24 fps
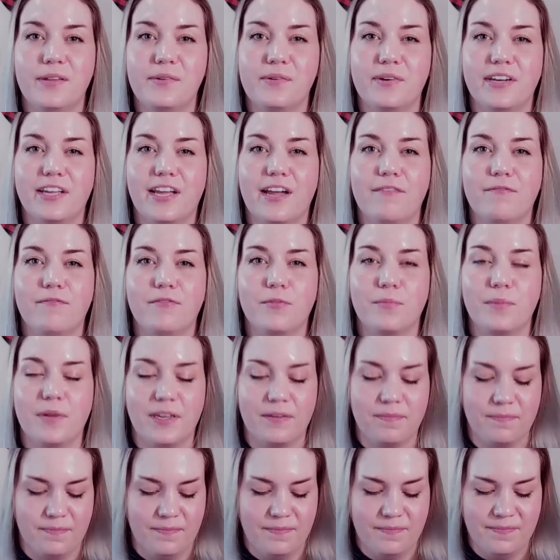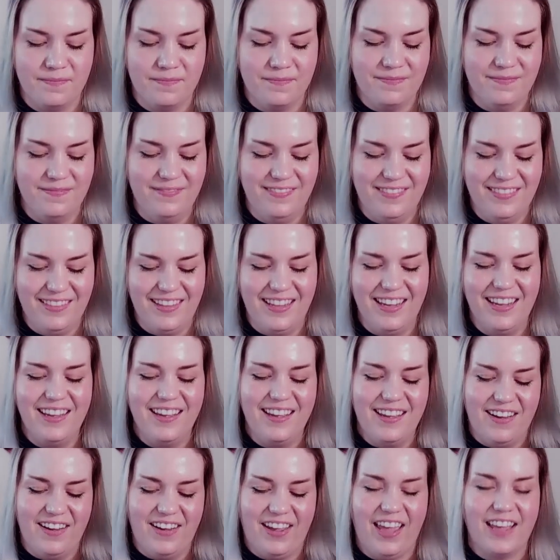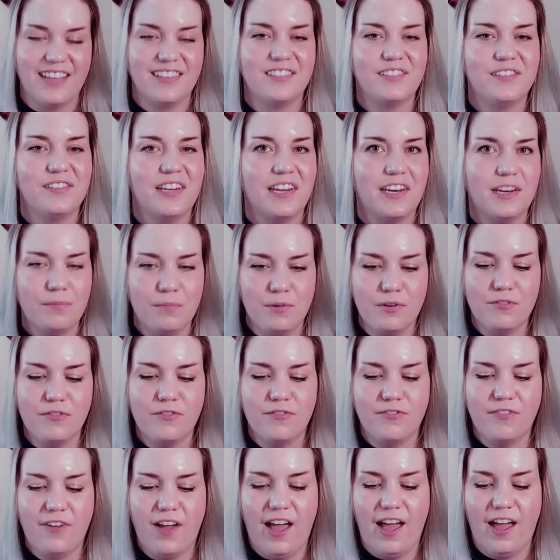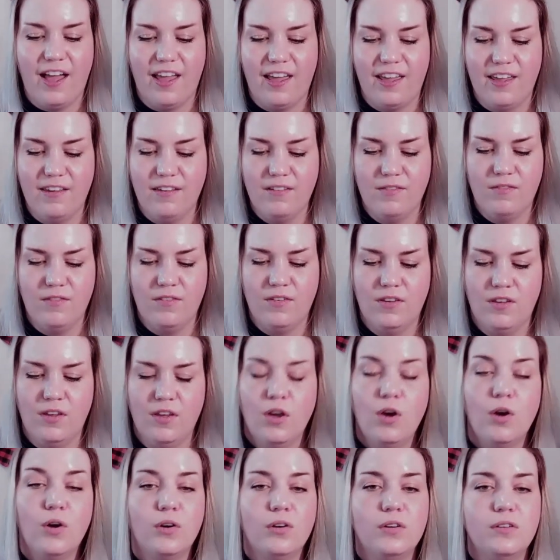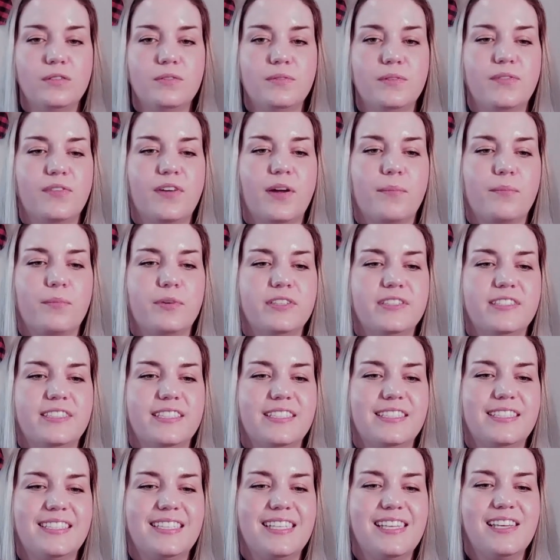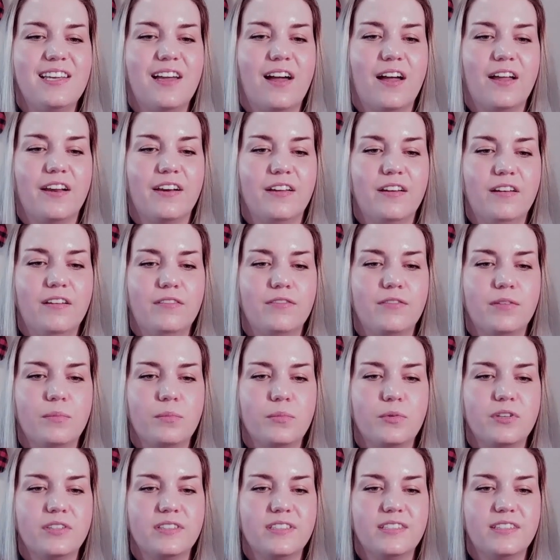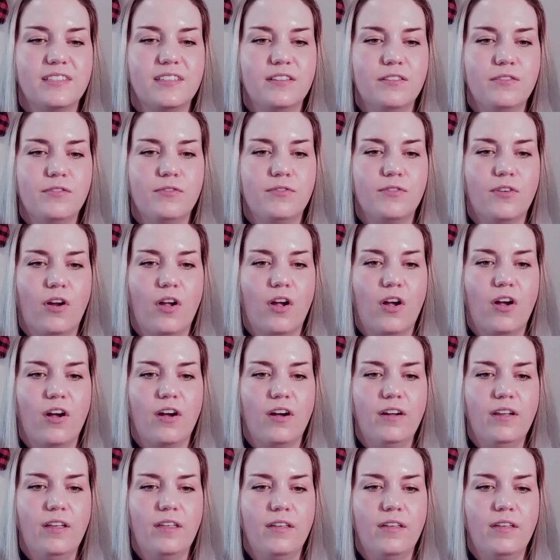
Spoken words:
to come for me. Okay, so day number 5. Oh, we've got Princess Tiana from Princess and the Frog.